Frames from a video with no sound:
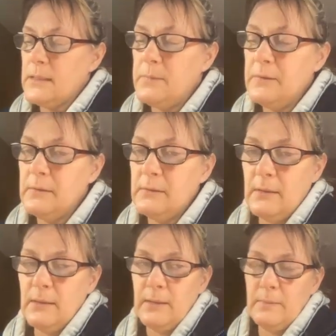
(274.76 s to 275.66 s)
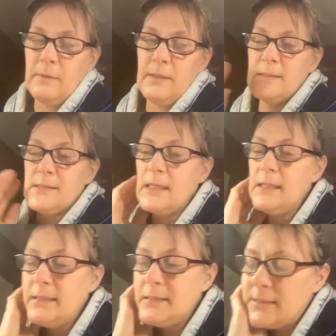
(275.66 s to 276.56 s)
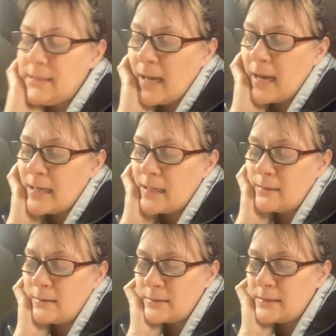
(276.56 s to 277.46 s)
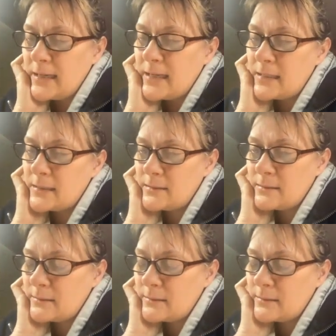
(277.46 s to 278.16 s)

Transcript: couple of the studies that I looked at,